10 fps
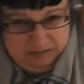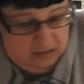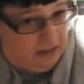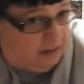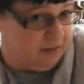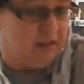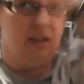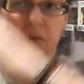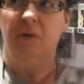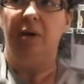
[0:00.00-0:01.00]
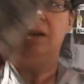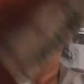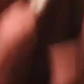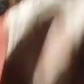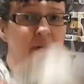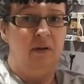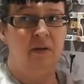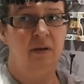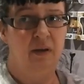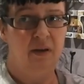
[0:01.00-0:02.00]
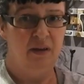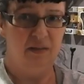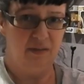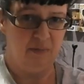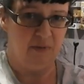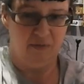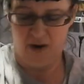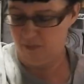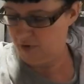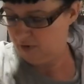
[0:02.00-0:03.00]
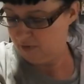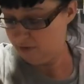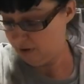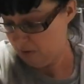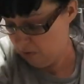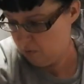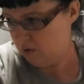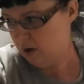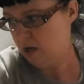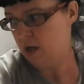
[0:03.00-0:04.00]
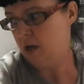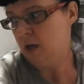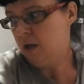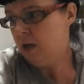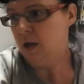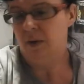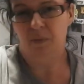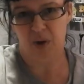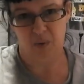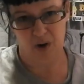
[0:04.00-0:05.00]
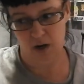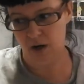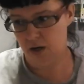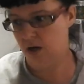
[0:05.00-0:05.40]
one's a little see-through-y too. And some other fabrics, so be aware.